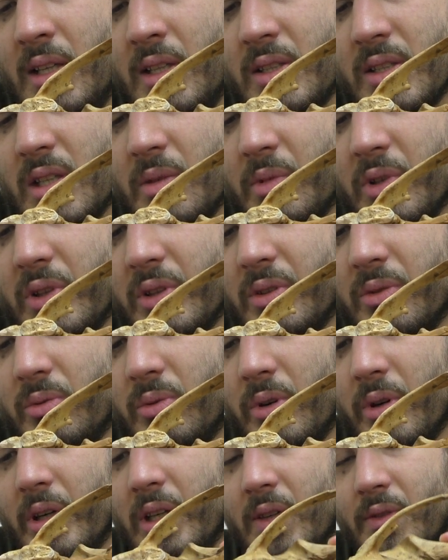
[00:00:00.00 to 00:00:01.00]
so I'm a little
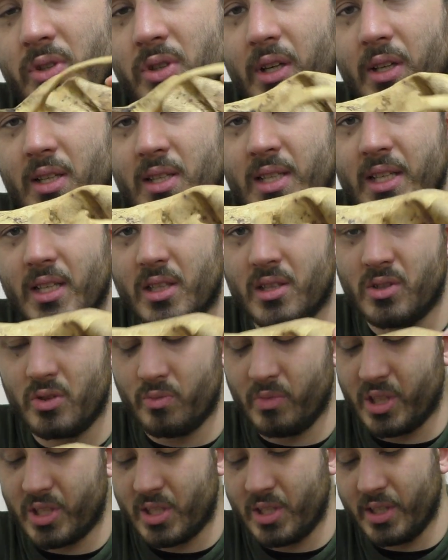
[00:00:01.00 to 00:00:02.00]
worried of trying to take too
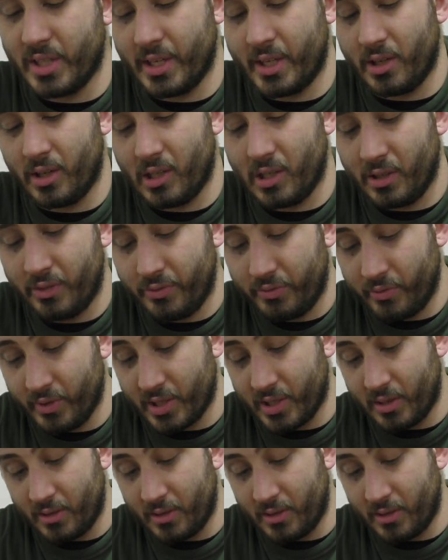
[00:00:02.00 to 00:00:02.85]
much of that off